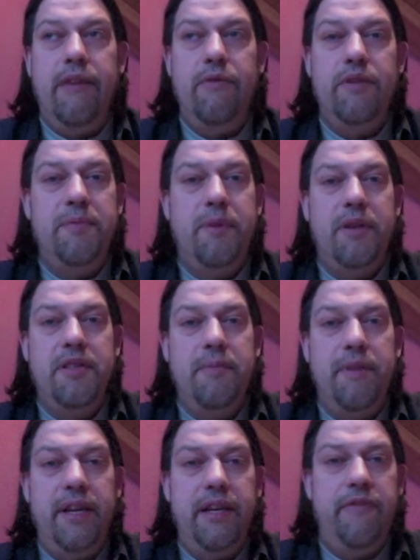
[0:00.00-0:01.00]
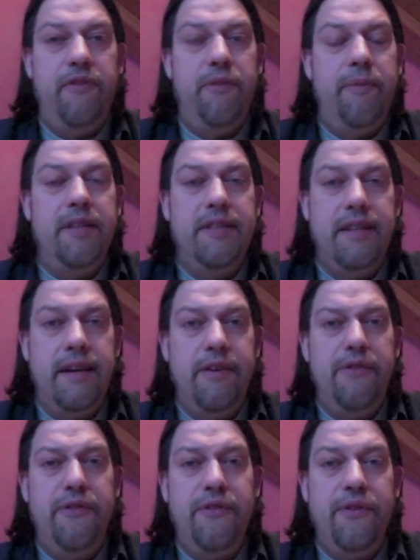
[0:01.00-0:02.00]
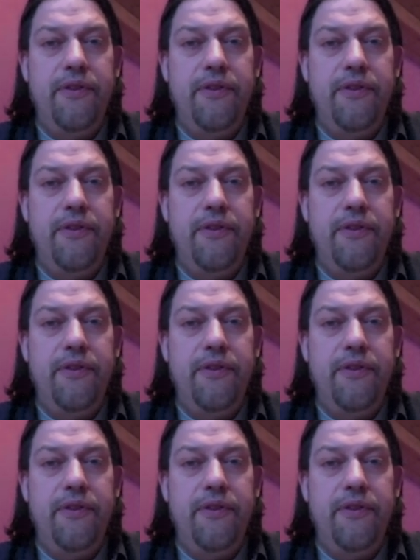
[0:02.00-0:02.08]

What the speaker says: responsibility for myself,